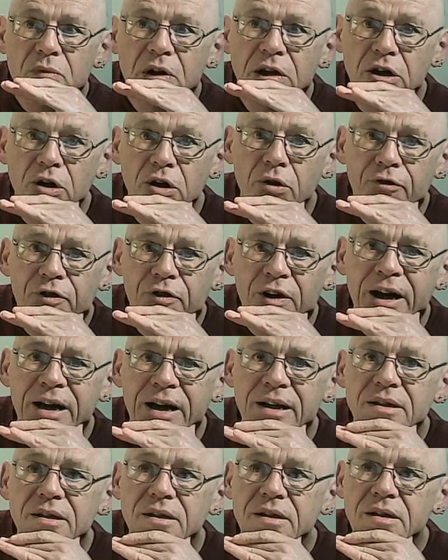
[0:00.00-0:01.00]
You
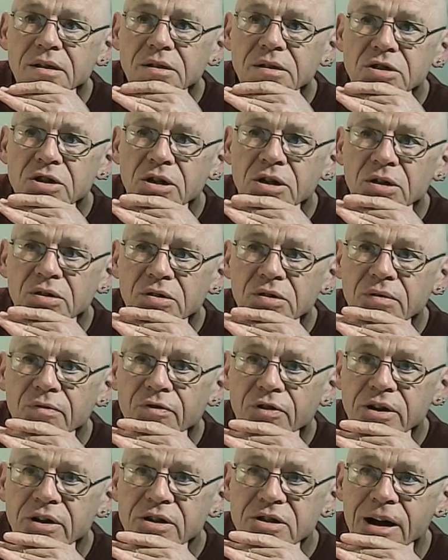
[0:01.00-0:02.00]
find children,
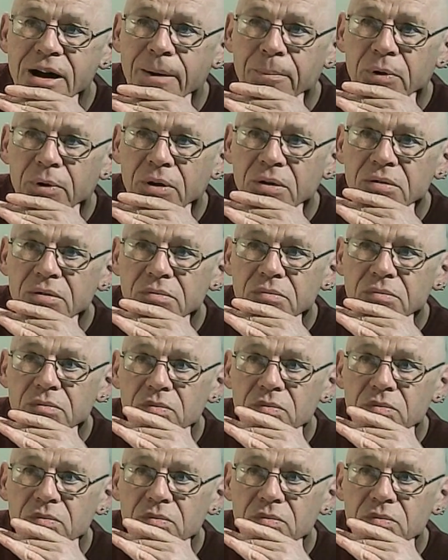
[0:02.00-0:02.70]
for example,